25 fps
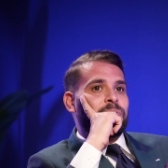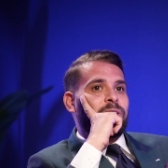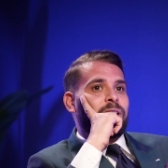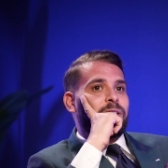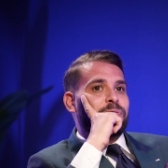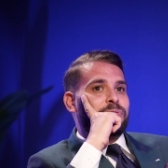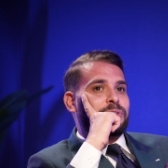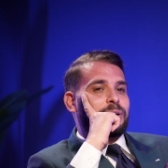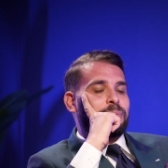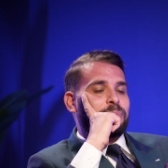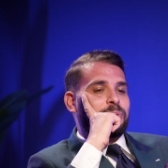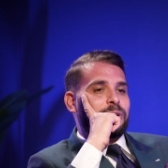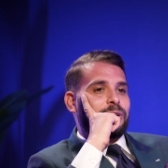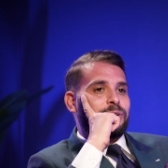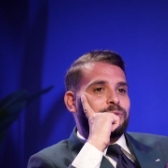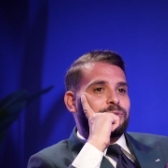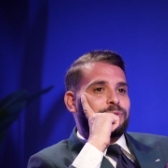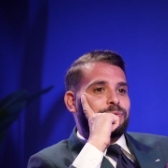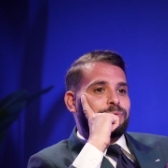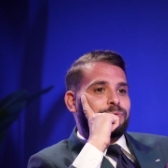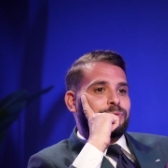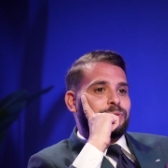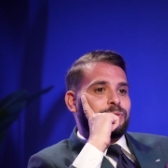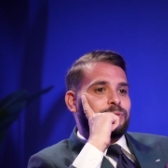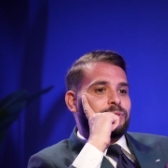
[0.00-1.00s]
No, I've come
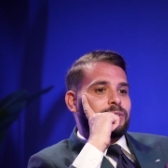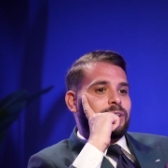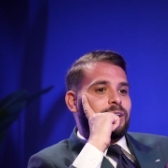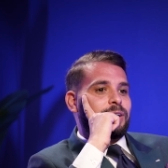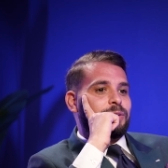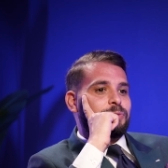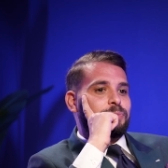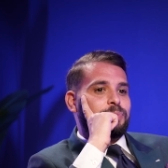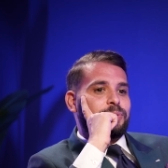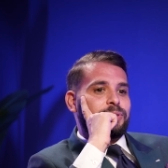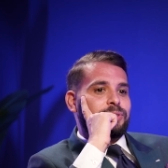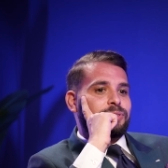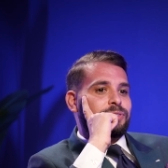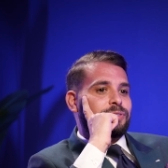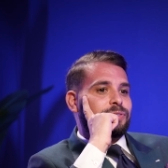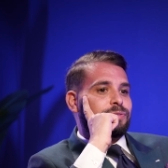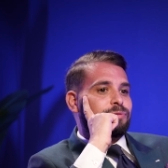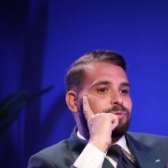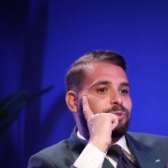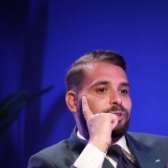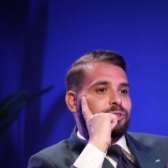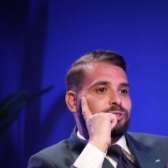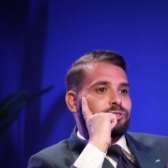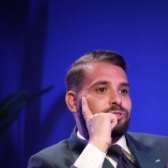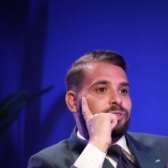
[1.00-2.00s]
close a few times, but it's just
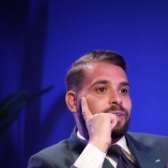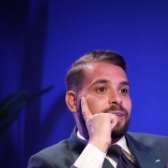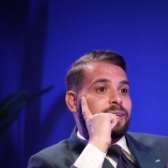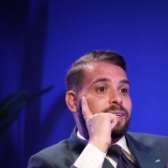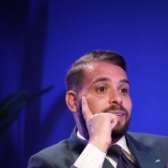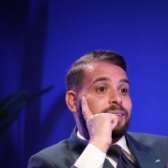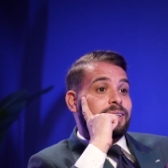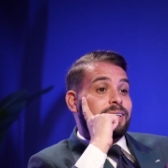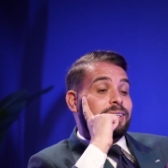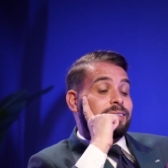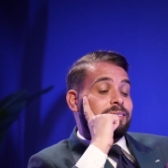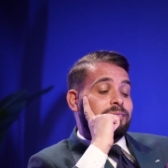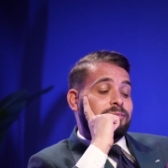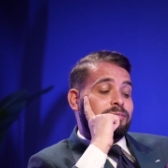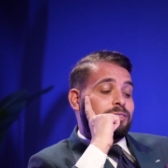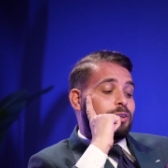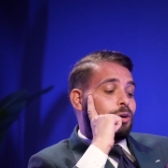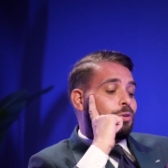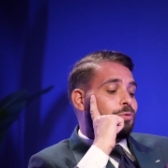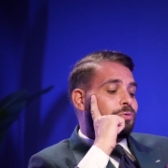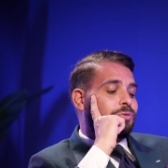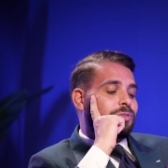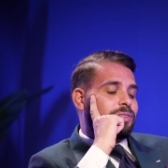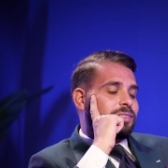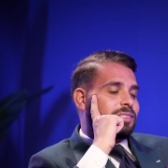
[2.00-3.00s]
frustrating. And
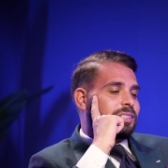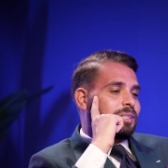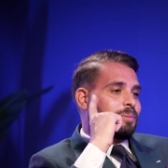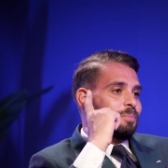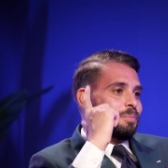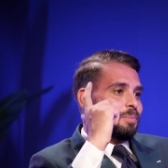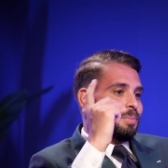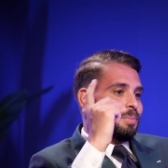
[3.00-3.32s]
golf's a